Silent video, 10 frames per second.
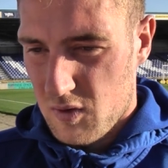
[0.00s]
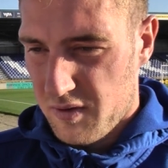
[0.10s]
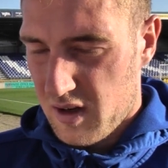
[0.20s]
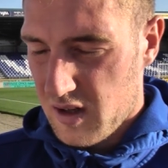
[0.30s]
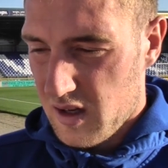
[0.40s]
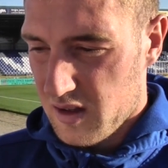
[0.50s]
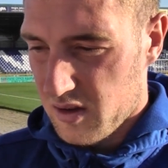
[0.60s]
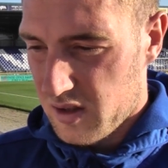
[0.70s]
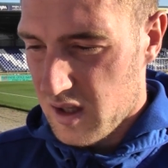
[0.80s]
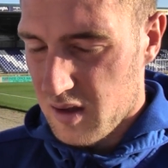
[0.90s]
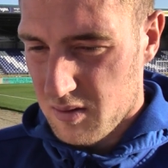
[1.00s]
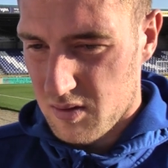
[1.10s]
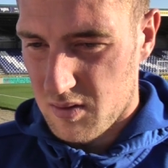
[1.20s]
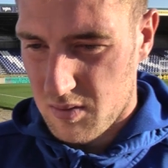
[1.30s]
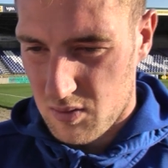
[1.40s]
Friday night at Dundee.
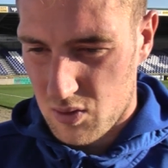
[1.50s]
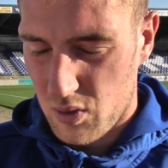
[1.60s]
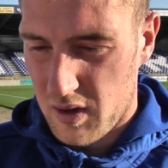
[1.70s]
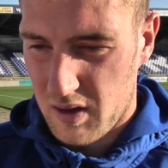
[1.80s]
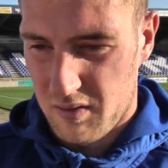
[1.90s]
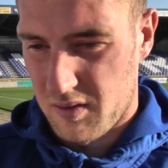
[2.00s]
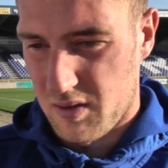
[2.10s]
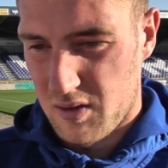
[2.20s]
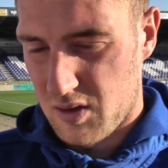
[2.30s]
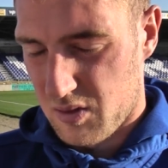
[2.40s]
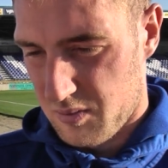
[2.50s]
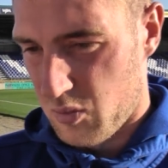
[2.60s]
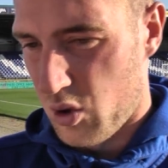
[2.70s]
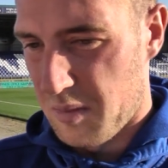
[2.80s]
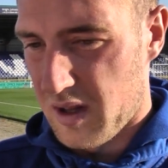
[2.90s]
Go there, and
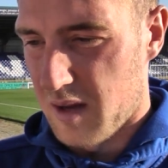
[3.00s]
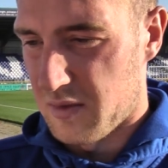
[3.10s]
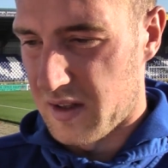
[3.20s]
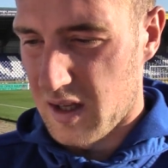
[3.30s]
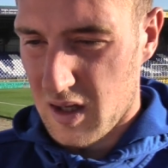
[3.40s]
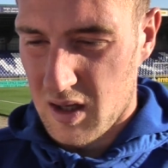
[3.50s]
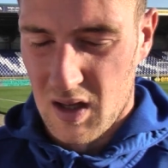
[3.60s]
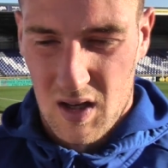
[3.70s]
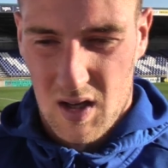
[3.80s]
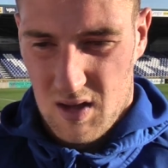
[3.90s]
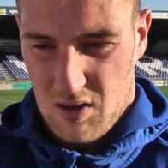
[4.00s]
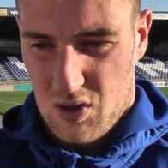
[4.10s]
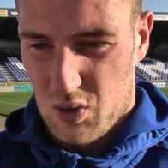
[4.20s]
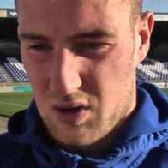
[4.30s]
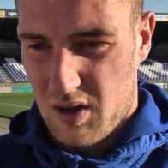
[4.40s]
Morton beating them today
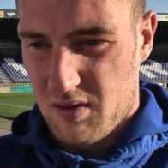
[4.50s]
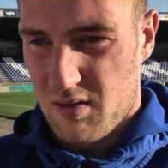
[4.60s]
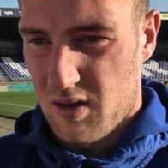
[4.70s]
just shows that